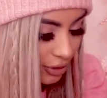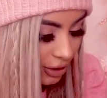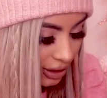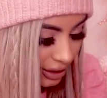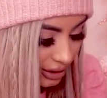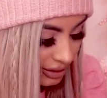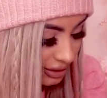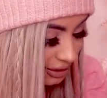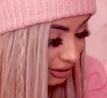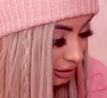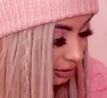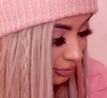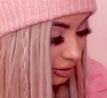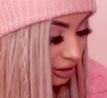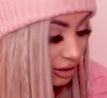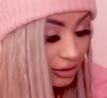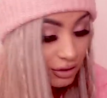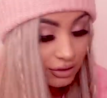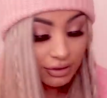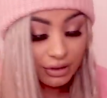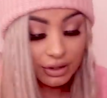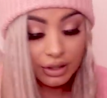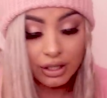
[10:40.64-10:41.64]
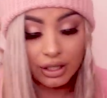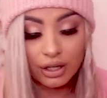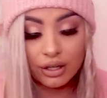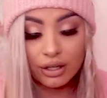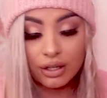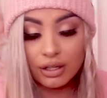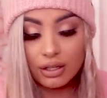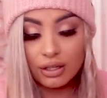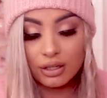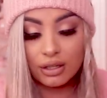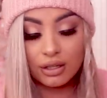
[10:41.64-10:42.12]
pretty. It smells really
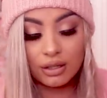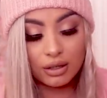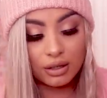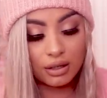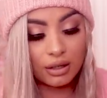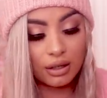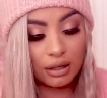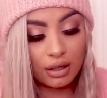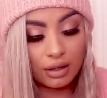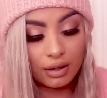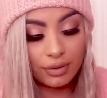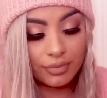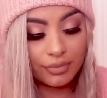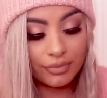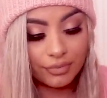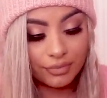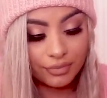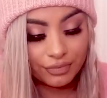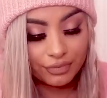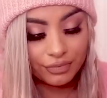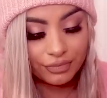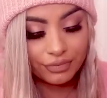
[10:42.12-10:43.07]
good. Um,